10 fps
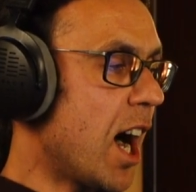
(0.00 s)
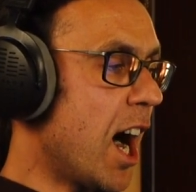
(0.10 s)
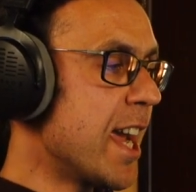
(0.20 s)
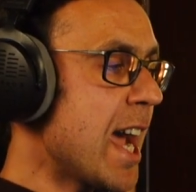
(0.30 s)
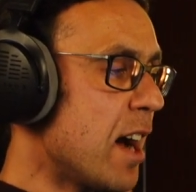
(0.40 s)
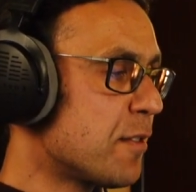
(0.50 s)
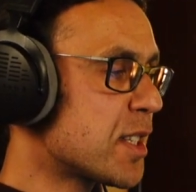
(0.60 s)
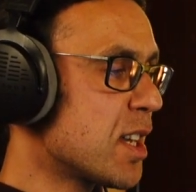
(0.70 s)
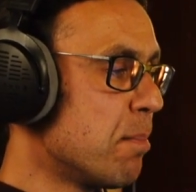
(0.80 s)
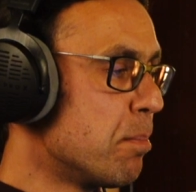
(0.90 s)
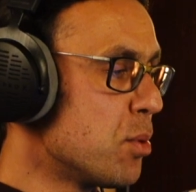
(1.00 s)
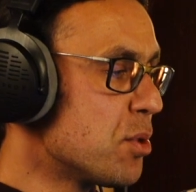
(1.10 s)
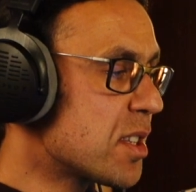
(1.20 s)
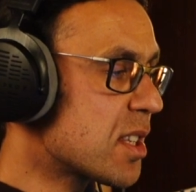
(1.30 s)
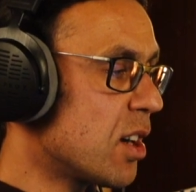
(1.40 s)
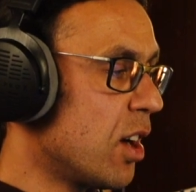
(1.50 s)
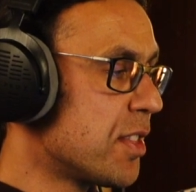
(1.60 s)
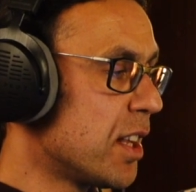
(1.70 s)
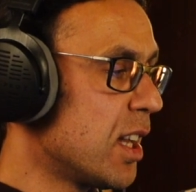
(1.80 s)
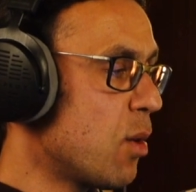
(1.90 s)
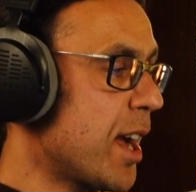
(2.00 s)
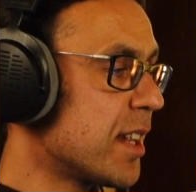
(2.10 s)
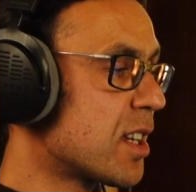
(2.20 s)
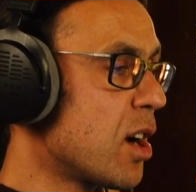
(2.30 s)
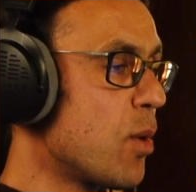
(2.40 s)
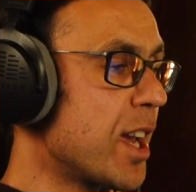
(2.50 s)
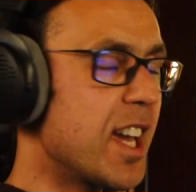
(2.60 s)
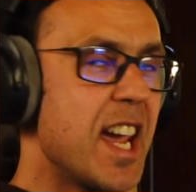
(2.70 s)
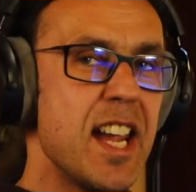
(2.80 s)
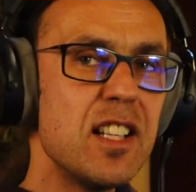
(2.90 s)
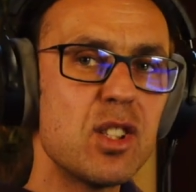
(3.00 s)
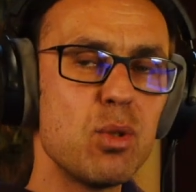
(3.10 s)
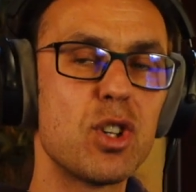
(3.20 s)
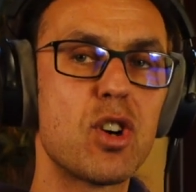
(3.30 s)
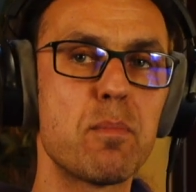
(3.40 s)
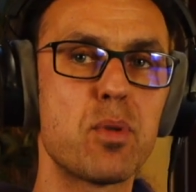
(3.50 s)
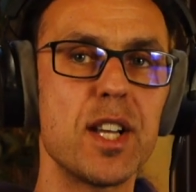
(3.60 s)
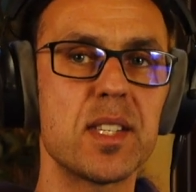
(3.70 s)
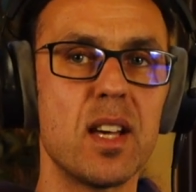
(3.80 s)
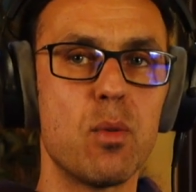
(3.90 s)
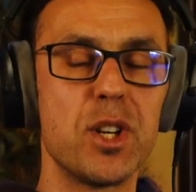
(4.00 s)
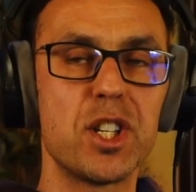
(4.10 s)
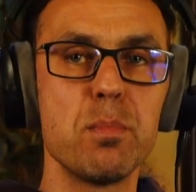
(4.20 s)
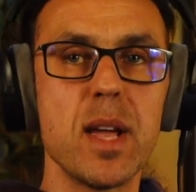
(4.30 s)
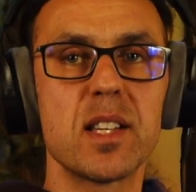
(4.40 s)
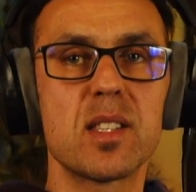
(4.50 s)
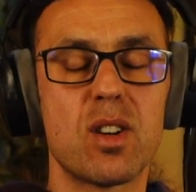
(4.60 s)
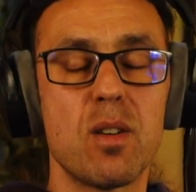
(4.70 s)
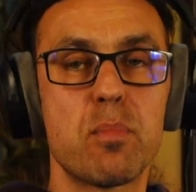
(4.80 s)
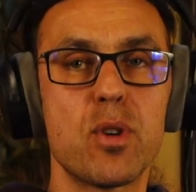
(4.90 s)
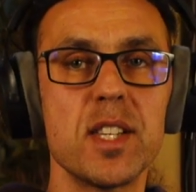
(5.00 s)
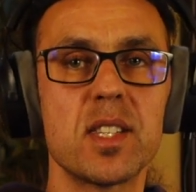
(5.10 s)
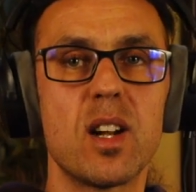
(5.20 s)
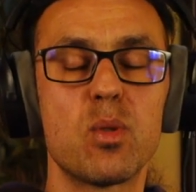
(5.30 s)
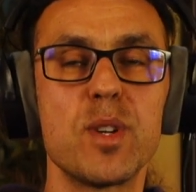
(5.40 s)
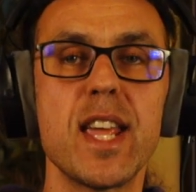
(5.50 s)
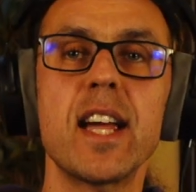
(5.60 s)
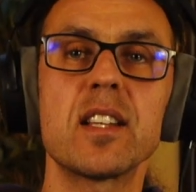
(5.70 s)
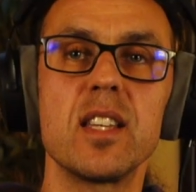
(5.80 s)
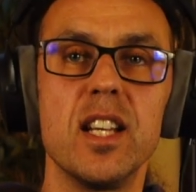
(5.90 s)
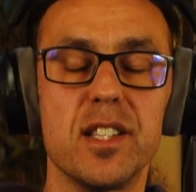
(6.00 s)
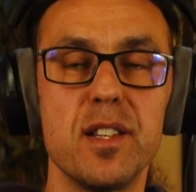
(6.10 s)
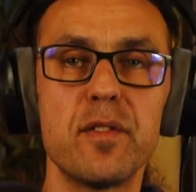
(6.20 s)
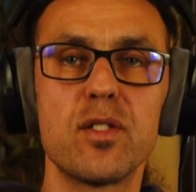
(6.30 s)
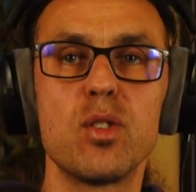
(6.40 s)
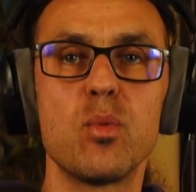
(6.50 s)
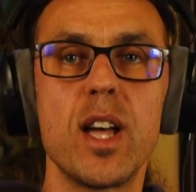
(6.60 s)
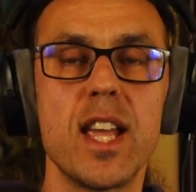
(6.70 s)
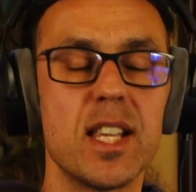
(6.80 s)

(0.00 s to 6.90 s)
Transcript: have some boost on the low end going into the compressor, which makes the compressor react in a different way